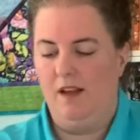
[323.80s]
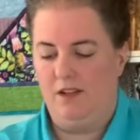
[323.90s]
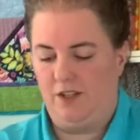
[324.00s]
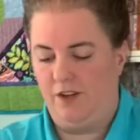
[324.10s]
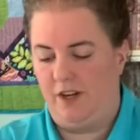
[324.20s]

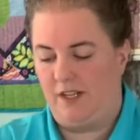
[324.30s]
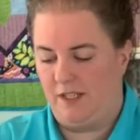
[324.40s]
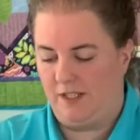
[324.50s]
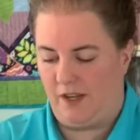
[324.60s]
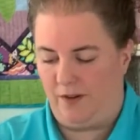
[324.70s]
So you're going
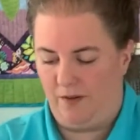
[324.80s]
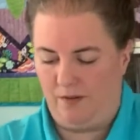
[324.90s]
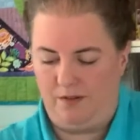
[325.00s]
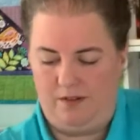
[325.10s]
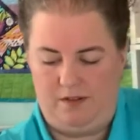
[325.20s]

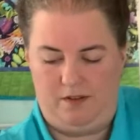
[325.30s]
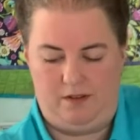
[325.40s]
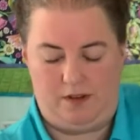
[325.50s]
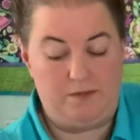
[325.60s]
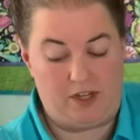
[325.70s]

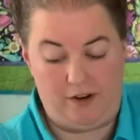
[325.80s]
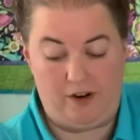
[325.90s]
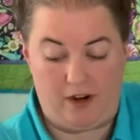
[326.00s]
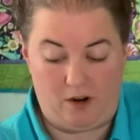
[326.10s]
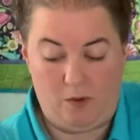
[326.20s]

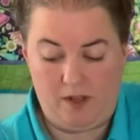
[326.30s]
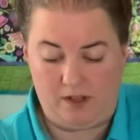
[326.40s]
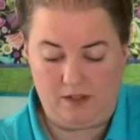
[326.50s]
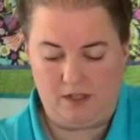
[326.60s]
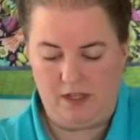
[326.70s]
to
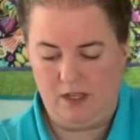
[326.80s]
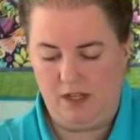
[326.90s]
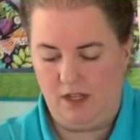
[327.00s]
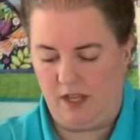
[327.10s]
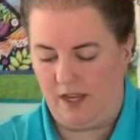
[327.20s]
quilt
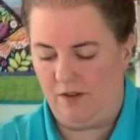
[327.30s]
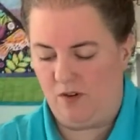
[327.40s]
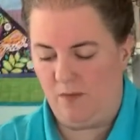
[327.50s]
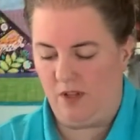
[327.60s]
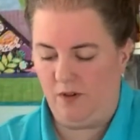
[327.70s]
like you
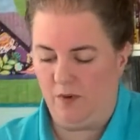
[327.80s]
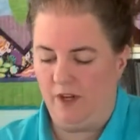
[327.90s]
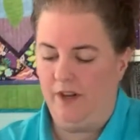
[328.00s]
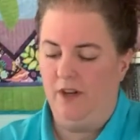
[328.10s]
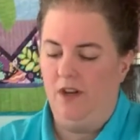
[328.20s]
normally
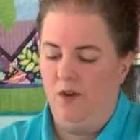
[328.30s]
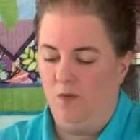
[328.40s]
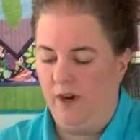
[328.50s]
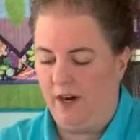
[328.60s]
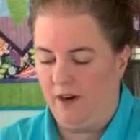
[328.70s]
would,
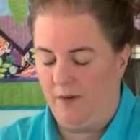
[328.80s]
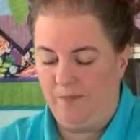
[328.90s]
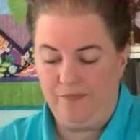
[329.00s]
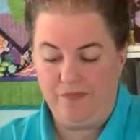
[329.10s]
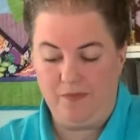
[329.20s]
where
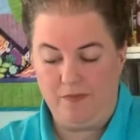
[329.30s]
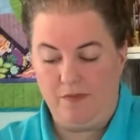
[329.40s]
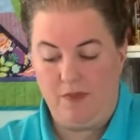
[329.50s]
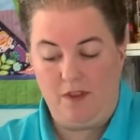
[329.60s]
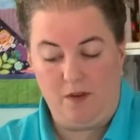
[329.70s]

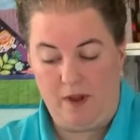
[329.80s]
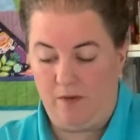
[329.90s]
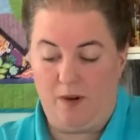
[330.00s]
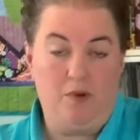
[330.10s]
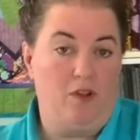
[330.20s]
you may
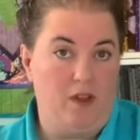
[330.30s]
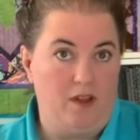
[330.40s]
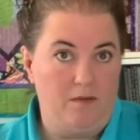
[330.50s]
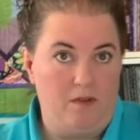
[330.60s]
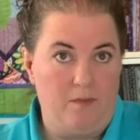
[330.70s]
want to pull
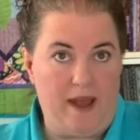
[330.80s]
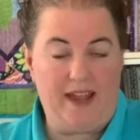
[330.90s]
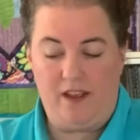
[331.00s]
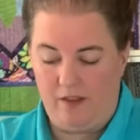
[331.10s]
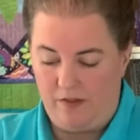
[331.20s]
the
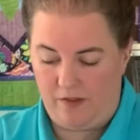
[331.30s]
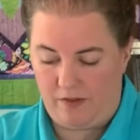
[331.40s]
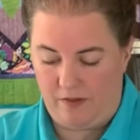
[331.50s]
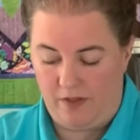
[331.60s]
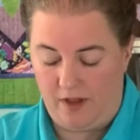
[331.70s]

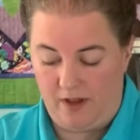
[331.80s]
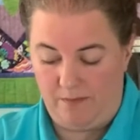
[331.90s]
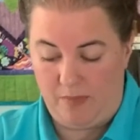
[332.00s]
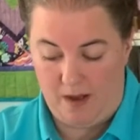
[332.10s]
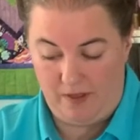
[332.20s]

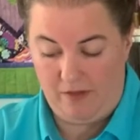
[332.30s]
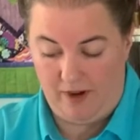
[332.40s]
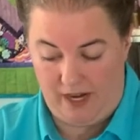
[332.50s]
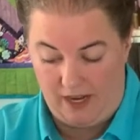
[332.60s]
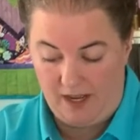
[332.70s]
bobbin
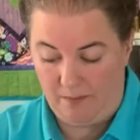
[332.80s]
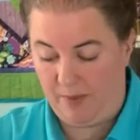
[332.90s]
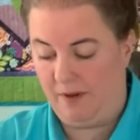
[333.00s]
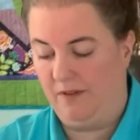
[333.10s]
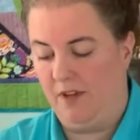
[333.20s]
thread up.
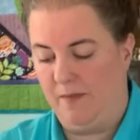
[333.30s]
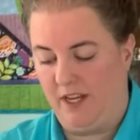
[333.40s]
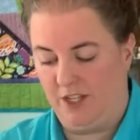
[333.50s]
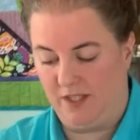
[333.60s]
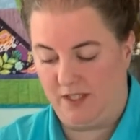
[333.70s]
You may
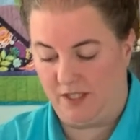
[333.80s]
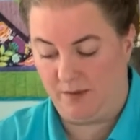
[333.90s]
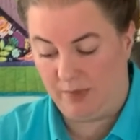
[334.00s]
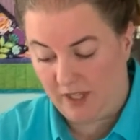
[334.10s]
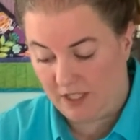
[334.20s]
just stitch
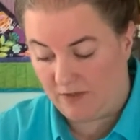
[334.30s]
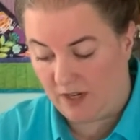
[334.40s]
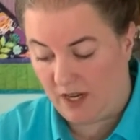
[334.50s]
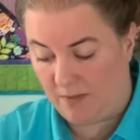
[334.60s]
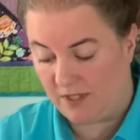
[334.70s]
in place for
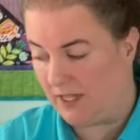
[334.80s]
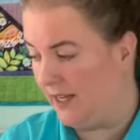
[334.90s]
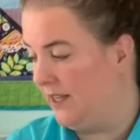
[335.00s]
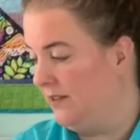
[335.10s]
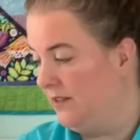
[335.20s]
a couple
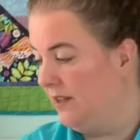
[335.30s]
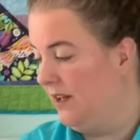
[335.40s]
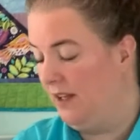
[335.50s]
seconds.